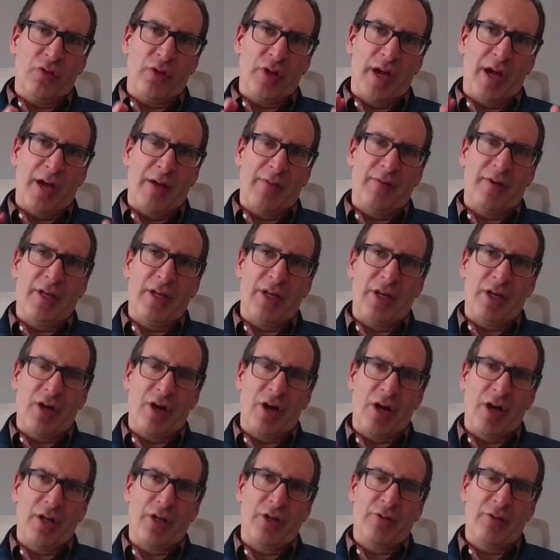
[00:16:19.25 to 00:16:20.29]
Do you have any
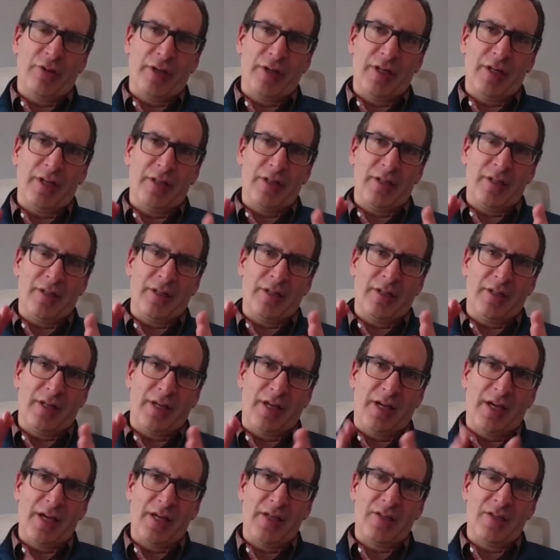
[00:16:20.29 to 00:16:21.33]
concrete
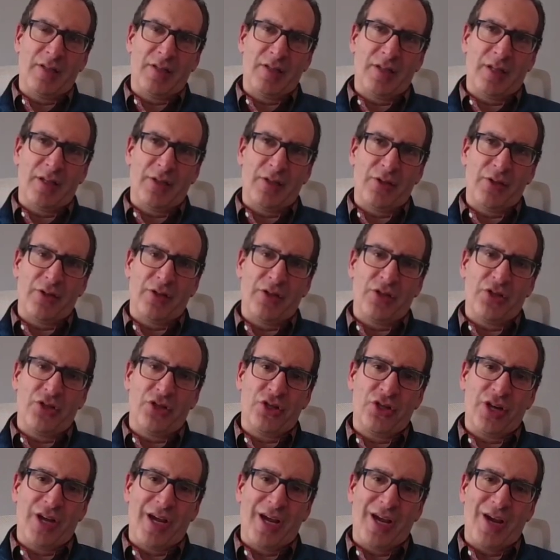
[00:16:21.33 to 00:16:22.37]
cases that you could
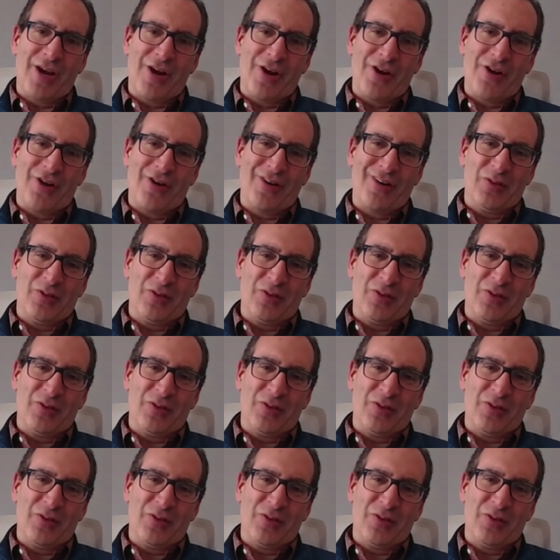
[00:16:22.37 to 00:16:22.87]
share